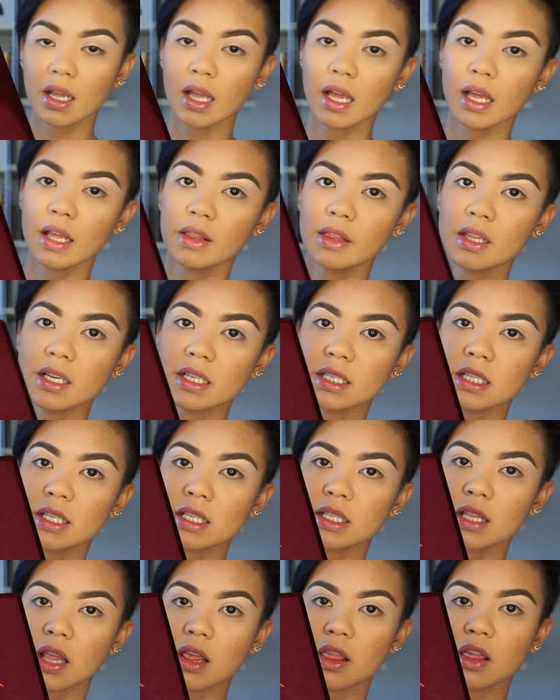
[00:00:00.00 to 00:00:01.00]
and this
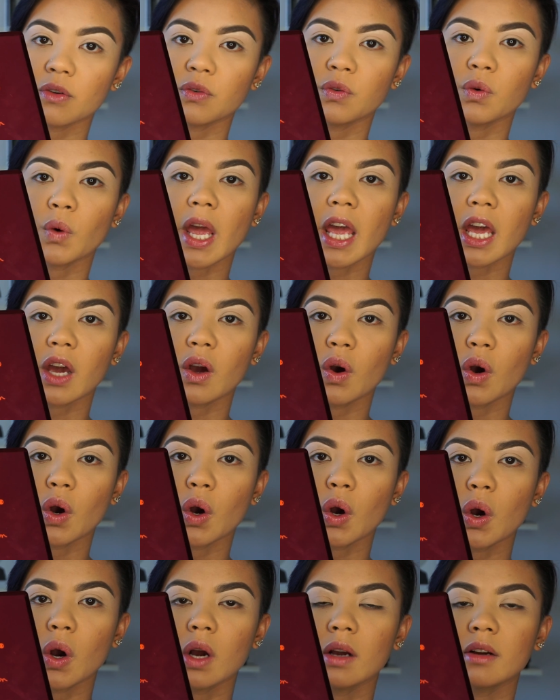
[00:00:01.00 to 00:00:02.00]
is the
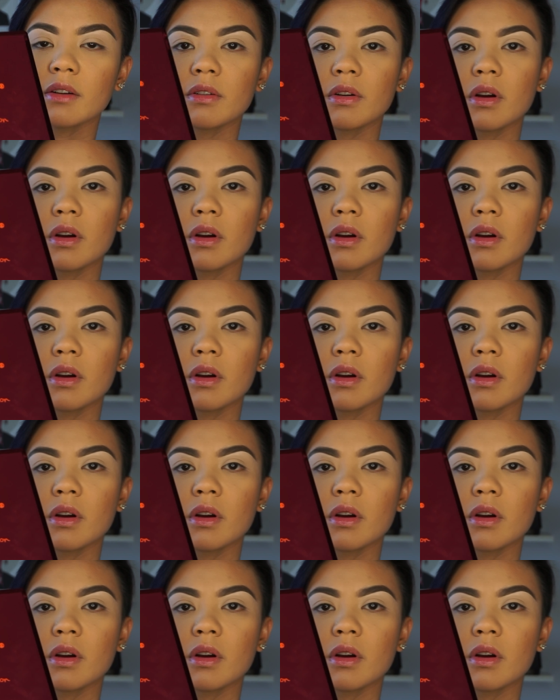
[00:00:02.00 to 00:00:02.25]
Fuego